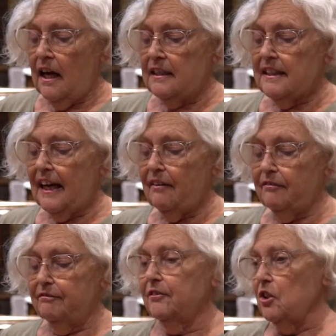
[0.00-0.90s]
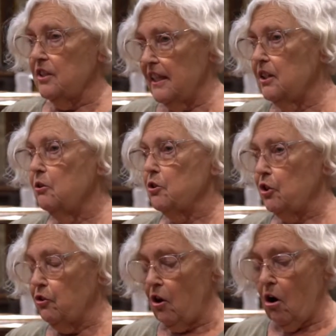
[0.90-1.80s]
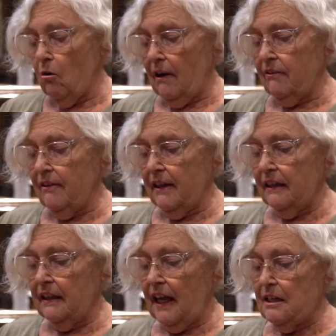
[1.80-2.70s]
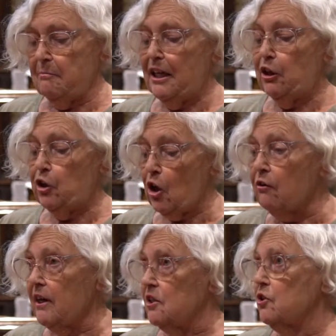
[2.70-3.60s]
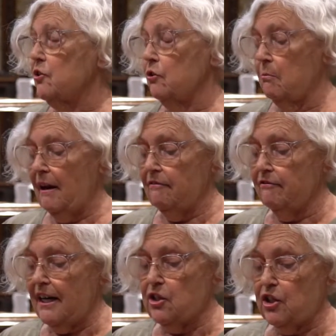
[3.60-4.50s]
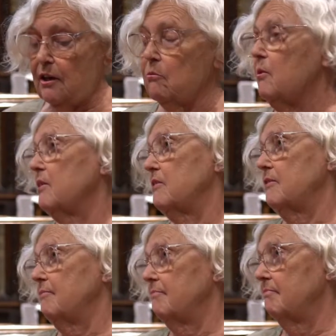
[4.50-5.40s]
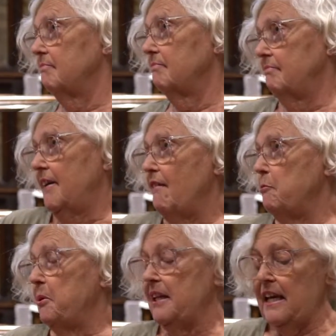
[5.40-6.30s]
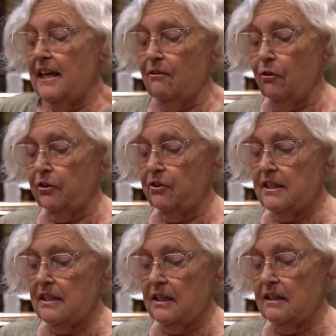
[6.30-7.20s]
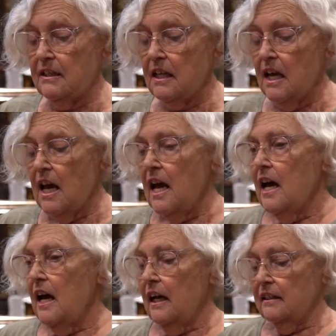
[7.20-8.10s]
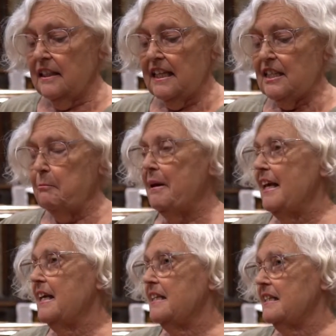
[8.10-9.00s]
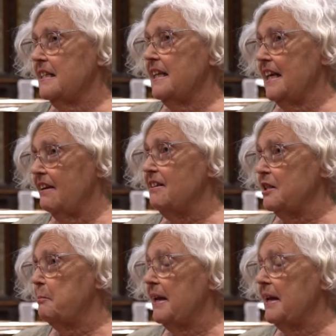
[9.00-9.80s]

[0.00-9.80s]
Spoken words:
and have continued to grow, I think, and be encouraged through my friendship with everybody here, other Christians. And it's the place, here is the